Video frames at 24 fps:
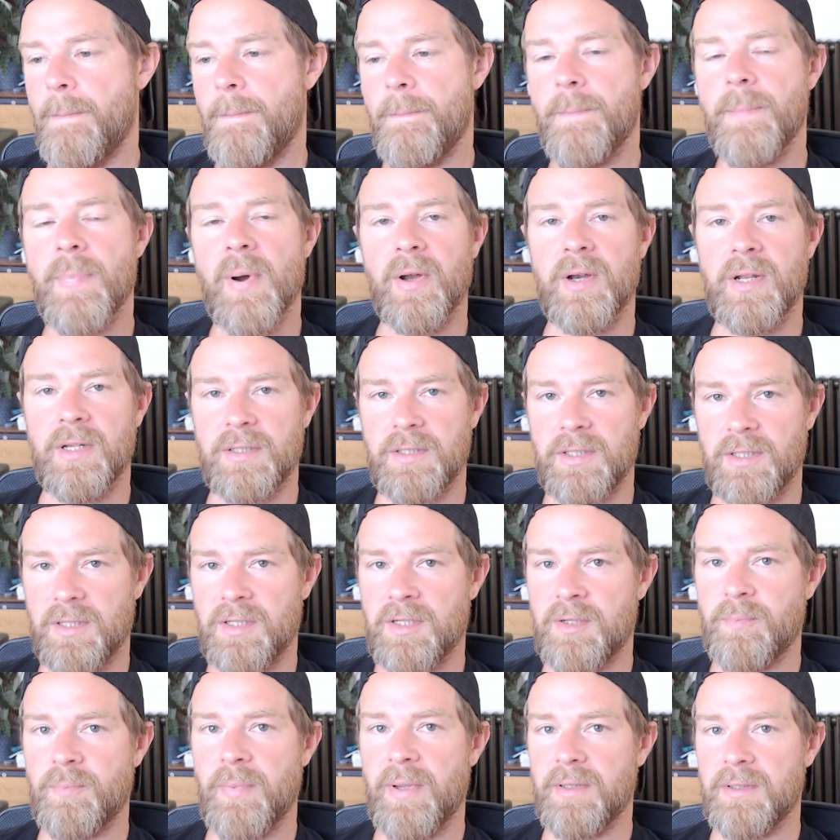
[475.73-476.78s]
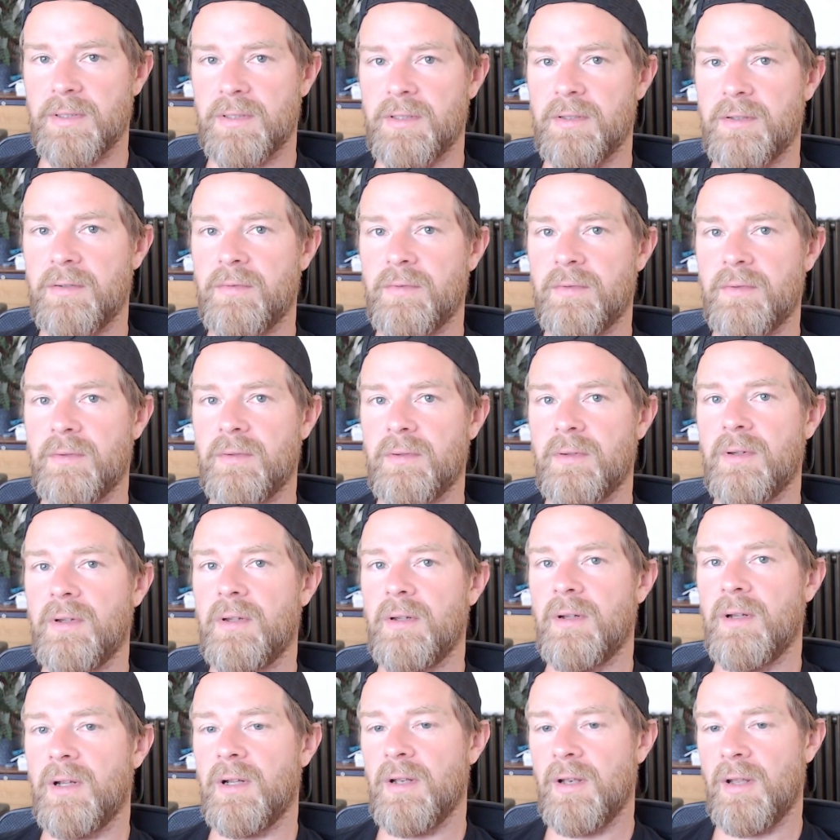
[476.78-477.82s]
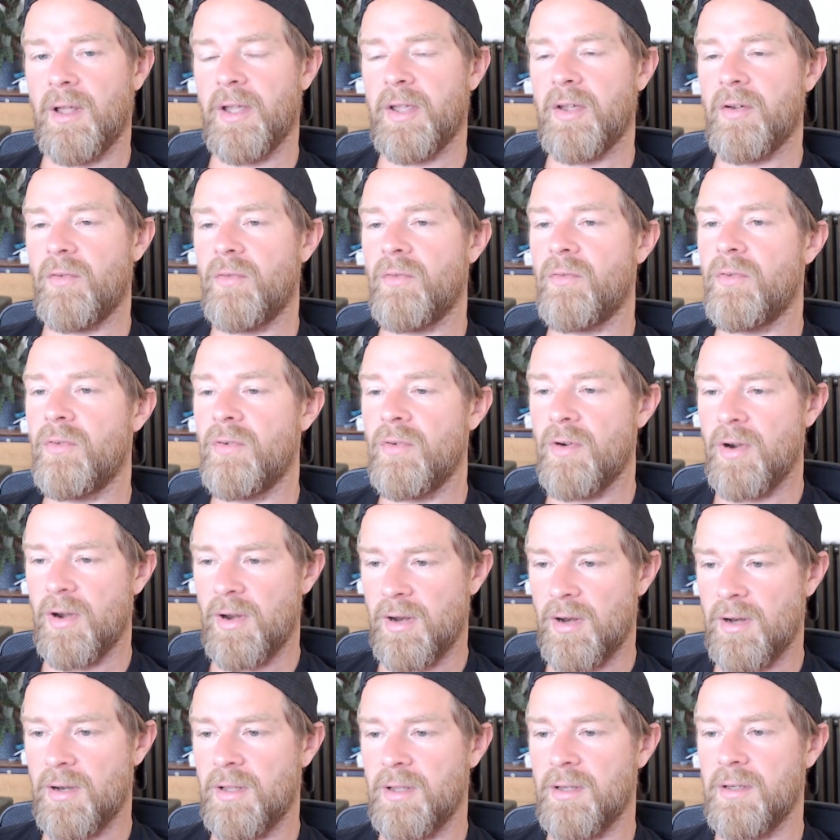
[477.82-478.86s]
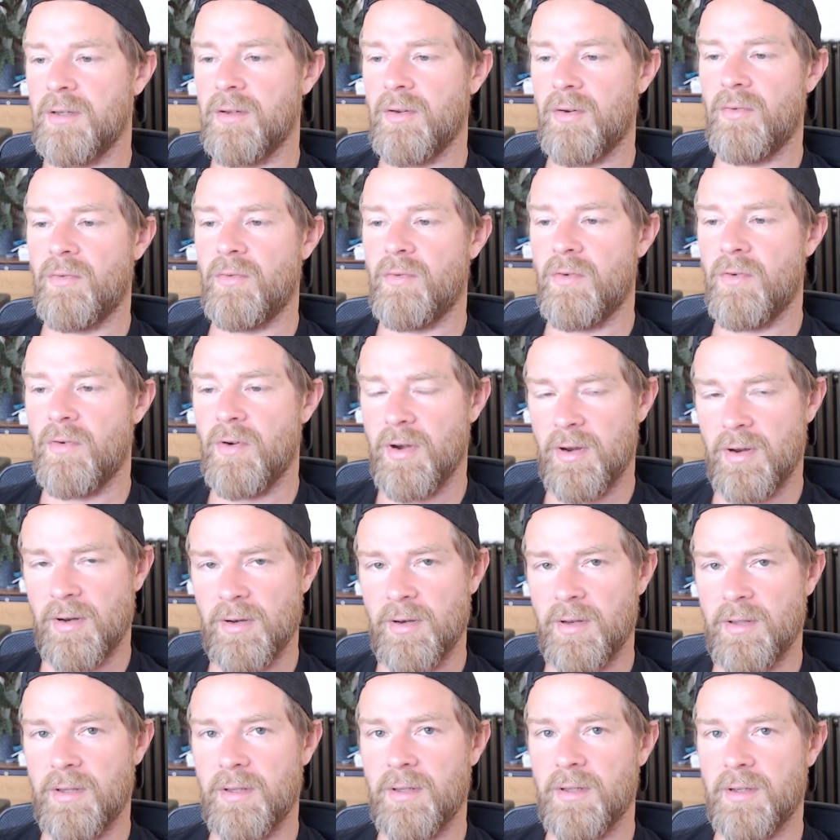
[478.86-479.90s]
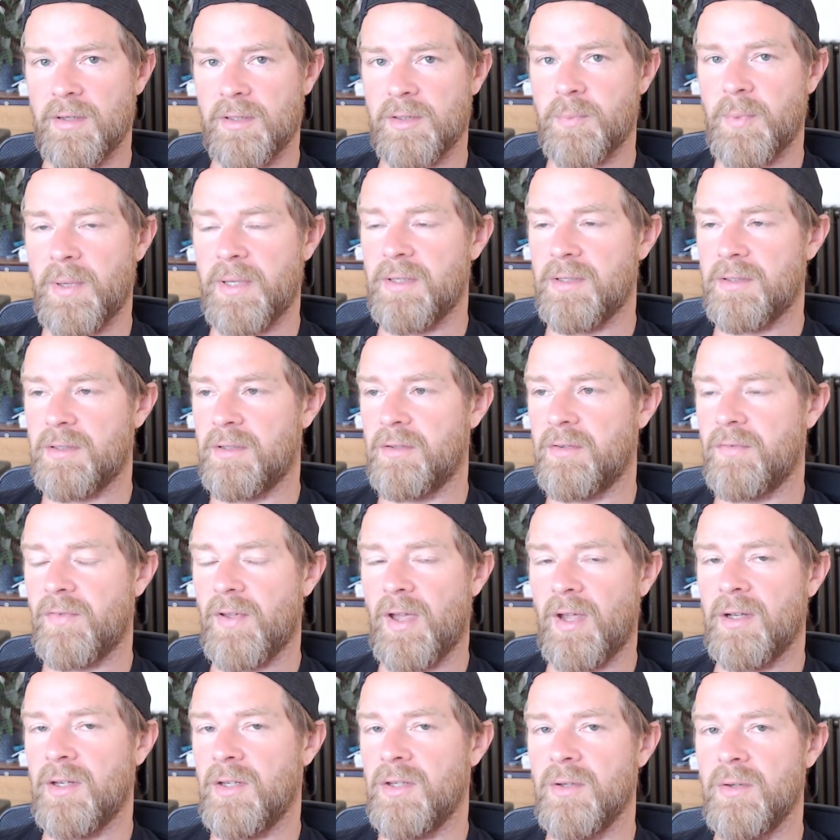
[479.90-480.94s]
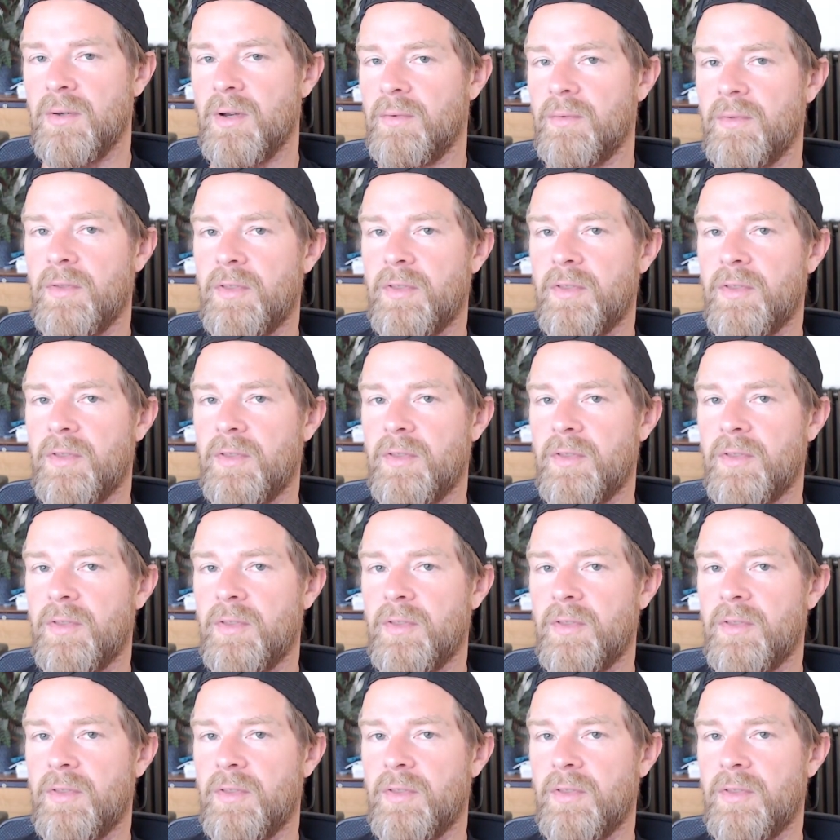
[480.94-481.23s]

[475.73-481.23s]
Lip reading: but it's expensive. Like really, really expensive. And you don't